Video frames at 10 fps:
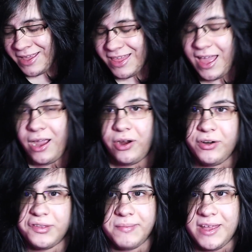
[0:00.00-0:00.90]
That
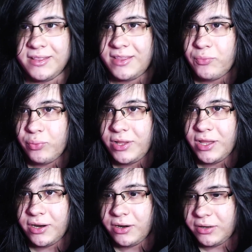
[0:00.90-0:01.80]
hurts, man. That really
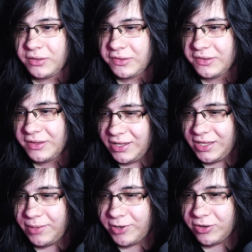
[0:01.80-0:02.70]
hurts.
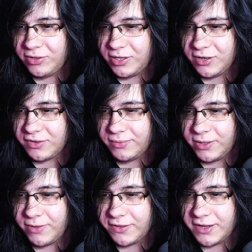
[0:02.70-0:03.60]
Himeno continues to be the
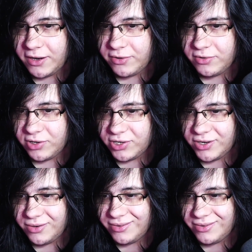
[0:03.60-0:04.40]
best character in the show.